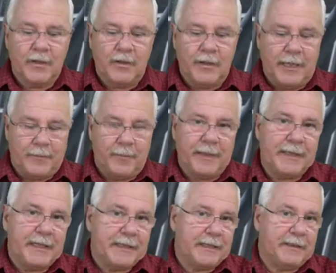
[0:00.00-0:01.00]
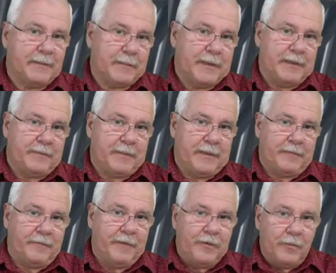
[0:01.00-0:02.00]
All right, but there's a
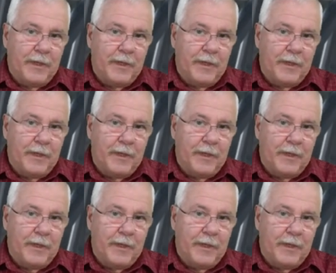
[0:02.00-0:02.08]
few